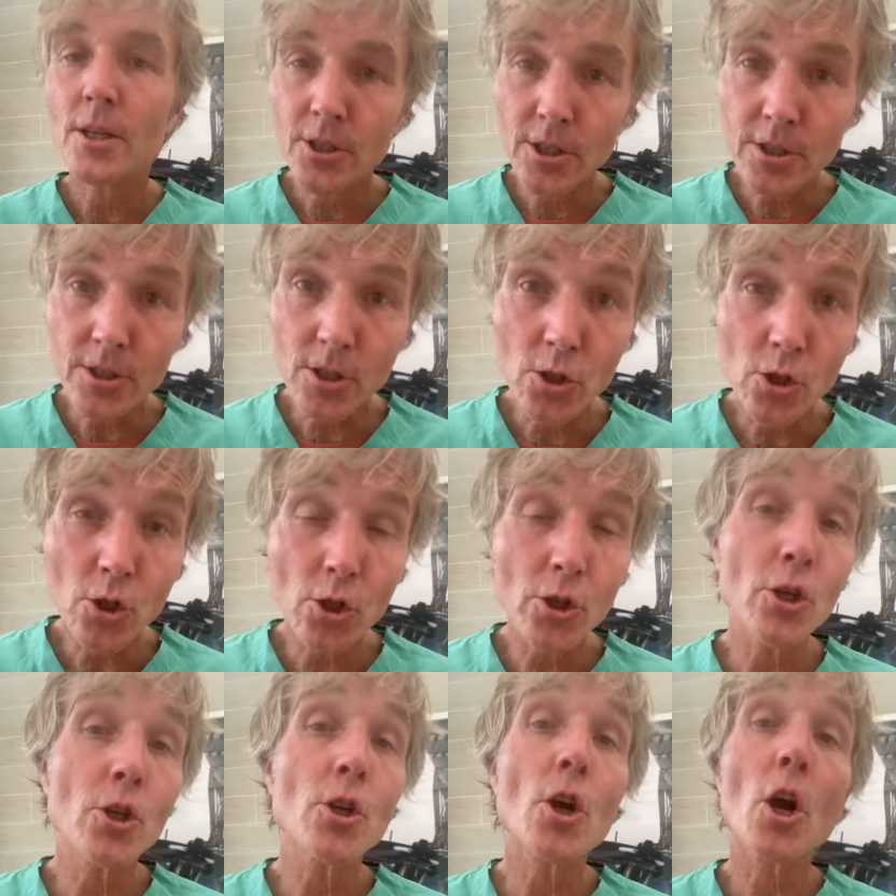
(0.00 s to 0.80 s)
Just ensure
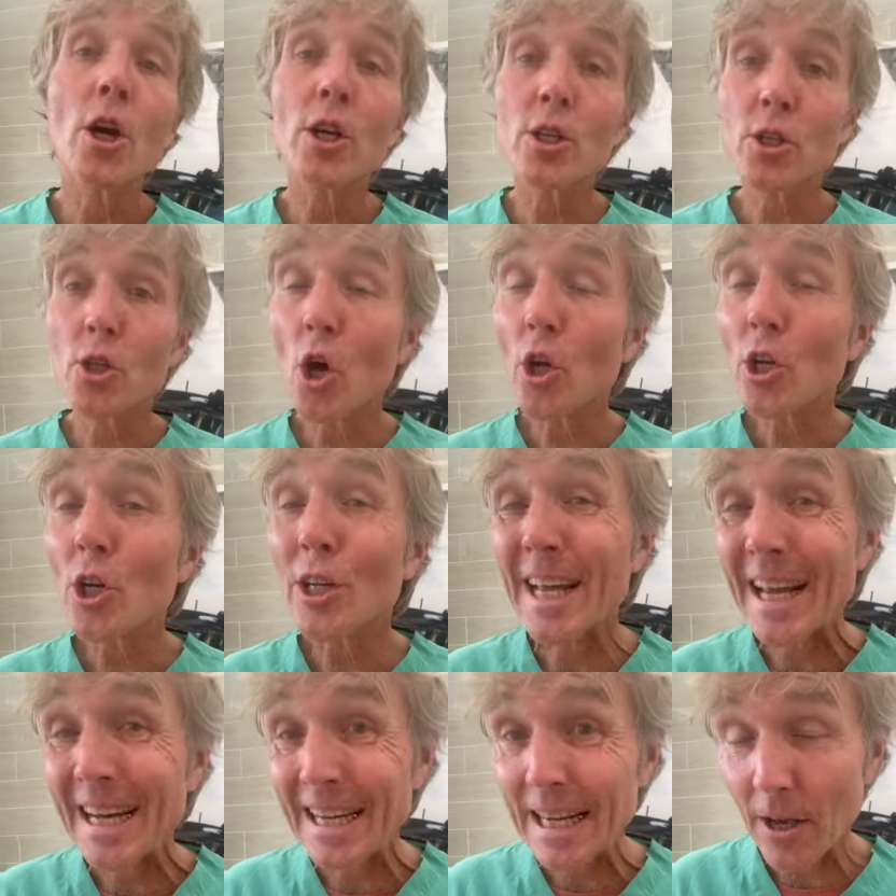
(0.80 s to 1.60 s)
your dog is not on
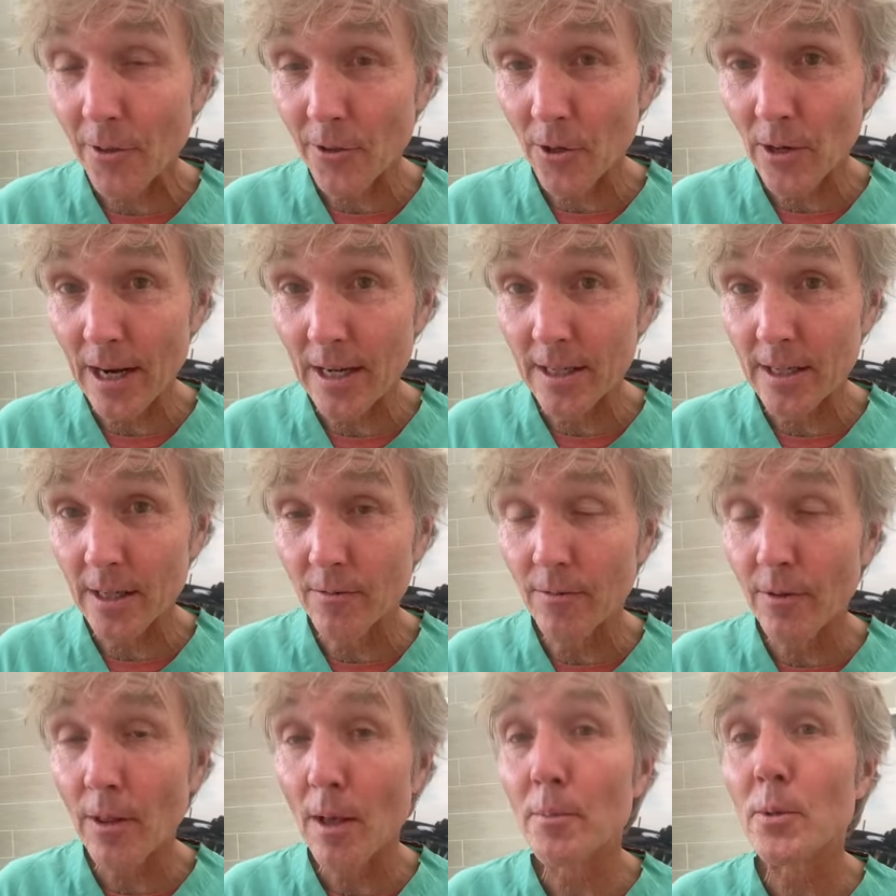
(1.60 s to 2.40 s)
any other
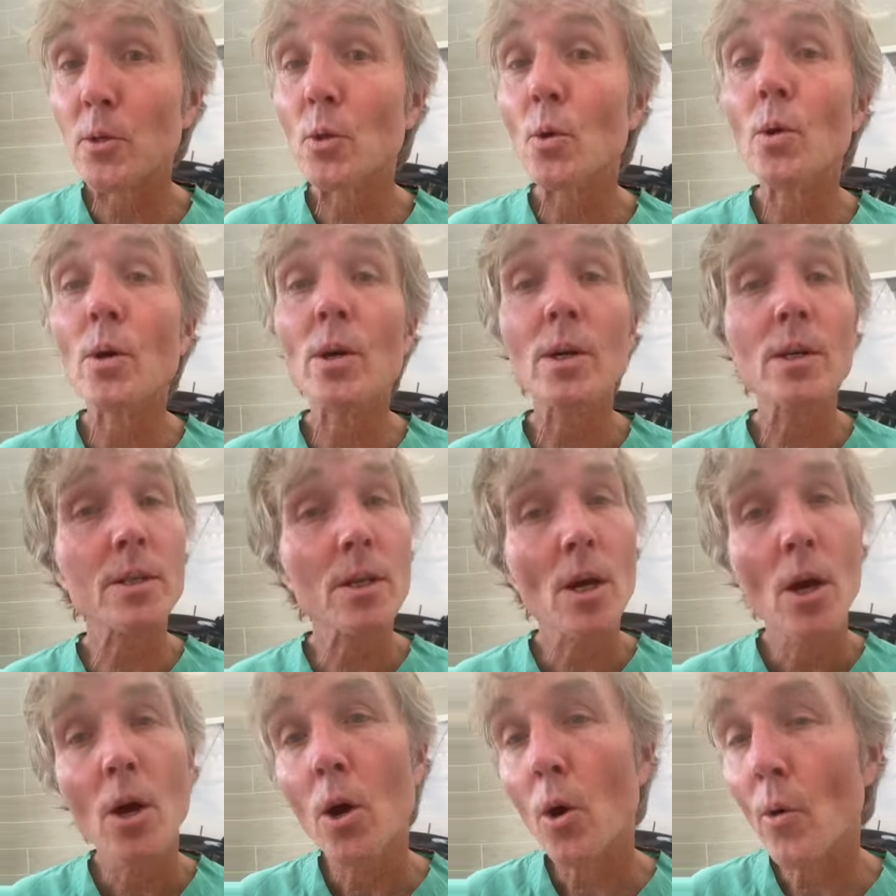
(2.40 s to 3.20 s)
anti-inflammatories
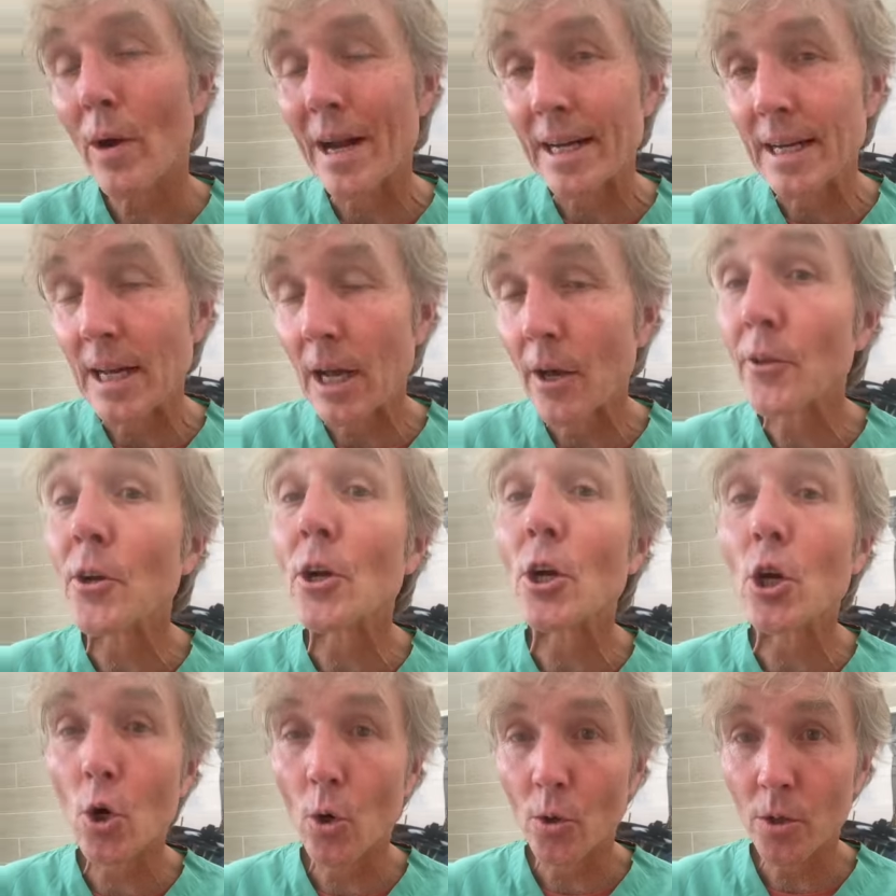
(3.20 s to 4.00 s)
or any
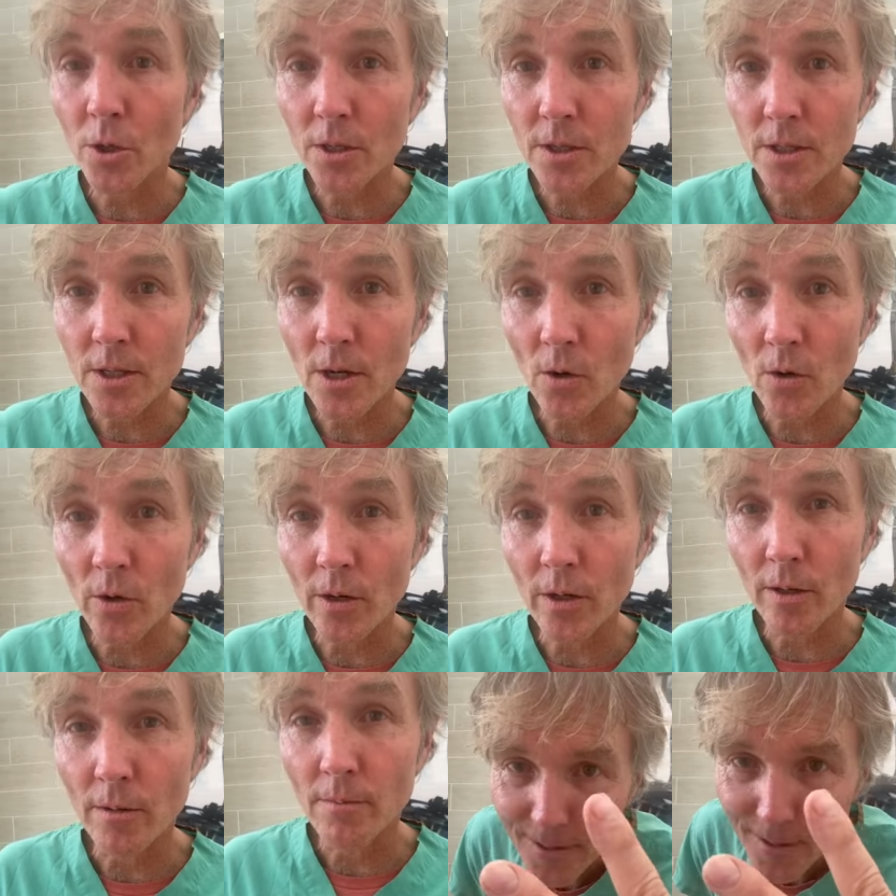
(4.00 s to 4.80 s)
other
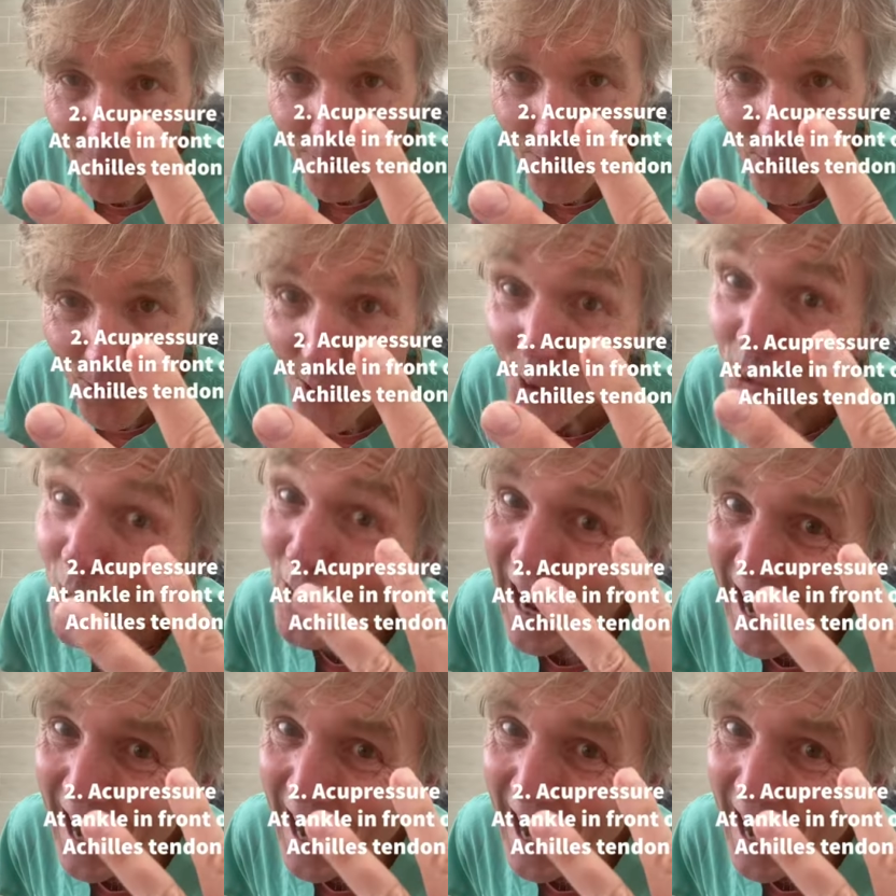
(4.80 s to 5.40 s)
corticosteroid. Number two,